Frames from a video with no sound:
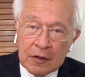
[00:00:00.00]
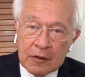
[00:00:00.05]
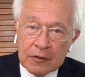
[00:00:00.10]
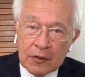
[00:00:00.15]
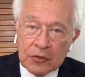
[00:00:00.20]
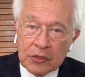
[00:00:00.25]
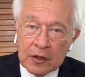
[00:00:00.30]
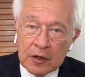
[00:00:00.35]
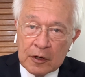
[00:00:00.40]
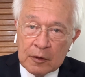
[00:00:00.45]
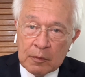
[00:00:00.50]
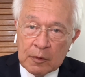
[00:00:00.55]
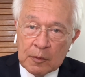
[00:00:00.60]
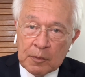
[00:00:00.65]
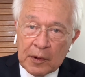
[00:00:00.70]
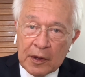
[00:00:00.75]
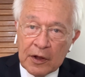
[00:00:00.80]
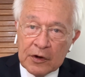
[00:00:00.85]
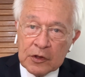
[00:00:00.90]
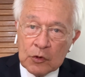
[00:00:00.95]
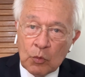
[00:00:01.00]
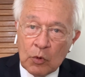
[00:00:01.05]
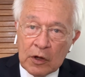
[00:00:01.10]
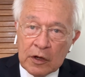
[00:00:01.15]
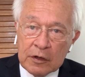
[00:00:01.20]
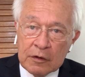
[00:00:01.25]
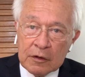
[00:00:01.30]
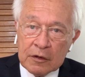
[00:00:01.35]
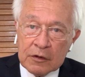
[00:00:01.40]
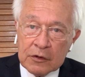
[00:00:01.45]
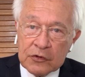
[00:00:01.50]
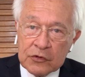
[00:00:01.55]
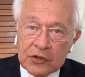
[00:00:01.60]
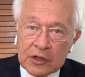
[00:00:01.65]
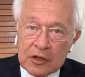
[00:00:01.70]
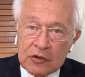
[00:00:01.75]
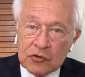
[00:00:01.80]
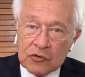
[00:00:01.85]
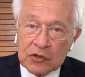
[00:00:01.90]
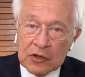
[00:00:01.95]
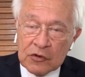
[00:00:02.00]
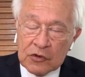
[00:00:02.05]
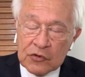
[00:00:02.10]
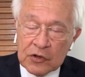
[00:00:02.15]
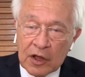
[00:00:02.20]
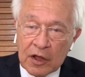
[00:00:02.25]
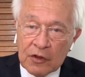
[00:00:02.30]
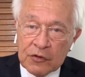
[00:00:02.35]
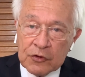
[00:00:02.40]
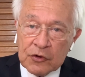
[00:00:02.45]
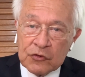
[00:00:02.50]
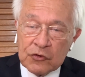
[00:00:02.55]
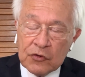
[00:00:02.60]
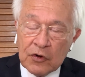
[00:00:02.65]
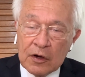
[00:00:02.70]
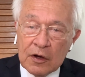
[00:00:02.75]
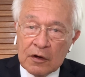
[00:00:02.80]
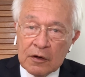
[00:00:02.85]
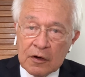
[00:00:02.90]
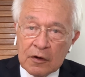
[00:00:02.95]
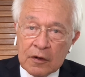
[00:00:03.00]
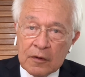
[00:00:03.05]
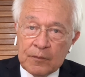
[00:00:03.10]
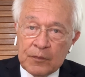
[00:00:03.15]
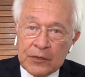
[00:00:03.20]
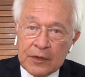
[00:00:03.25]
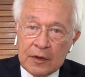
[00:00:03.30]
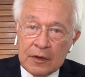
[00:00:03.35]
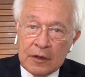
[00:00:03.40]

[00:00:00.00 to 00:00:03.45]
that the Liberal Party won seats in South Australia,